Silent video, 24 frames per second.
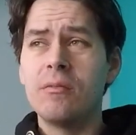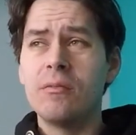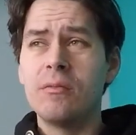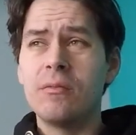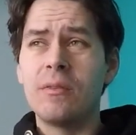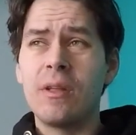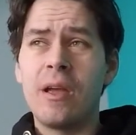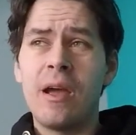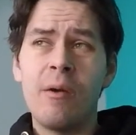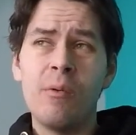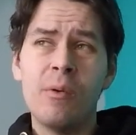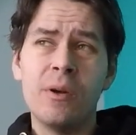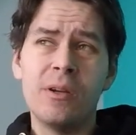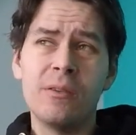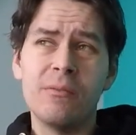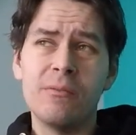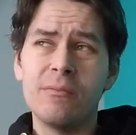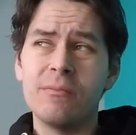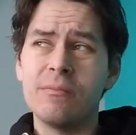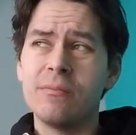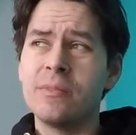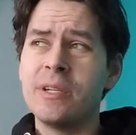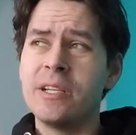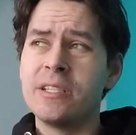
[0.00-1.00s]
I wouldn't
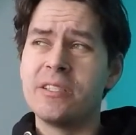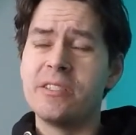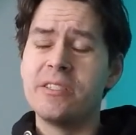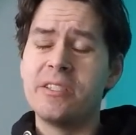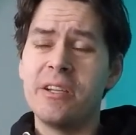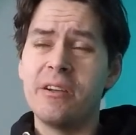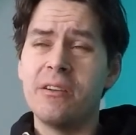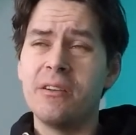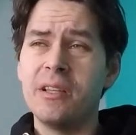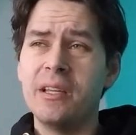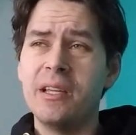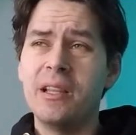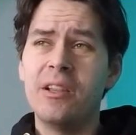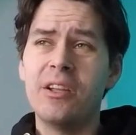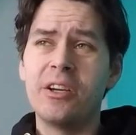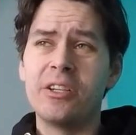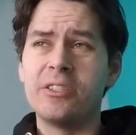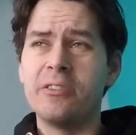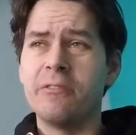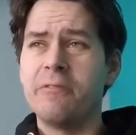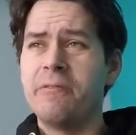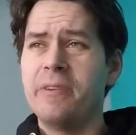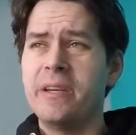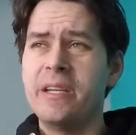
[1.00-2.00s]
necessarily look to
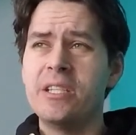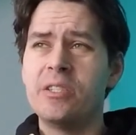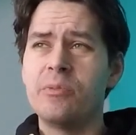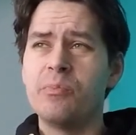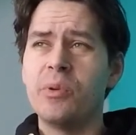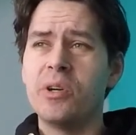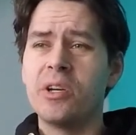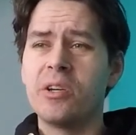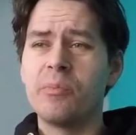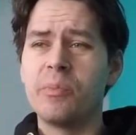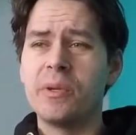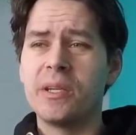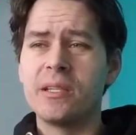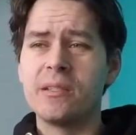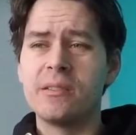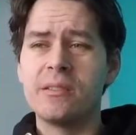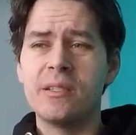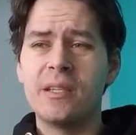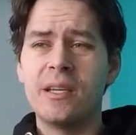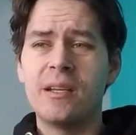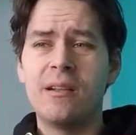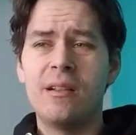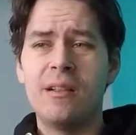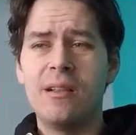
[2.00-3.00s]
Facebook because you
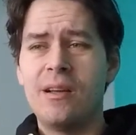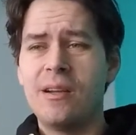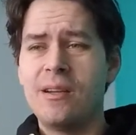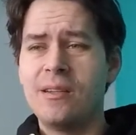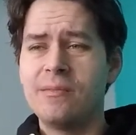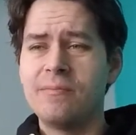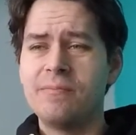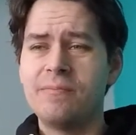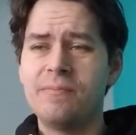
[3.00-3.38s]
get a lot of,